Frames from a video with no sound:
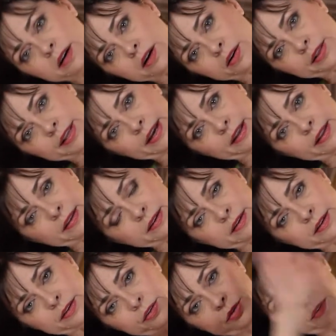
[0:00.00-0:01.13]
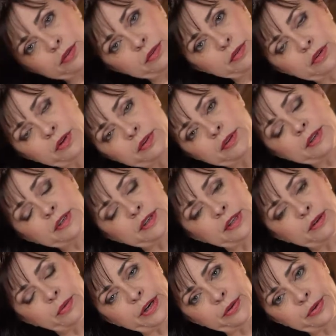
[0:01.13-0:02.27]
all
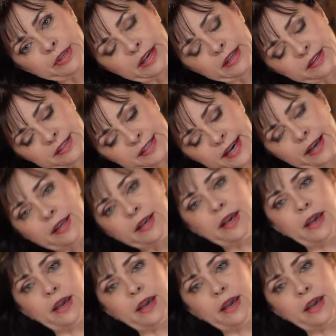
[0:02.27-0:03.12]
the way to the other side.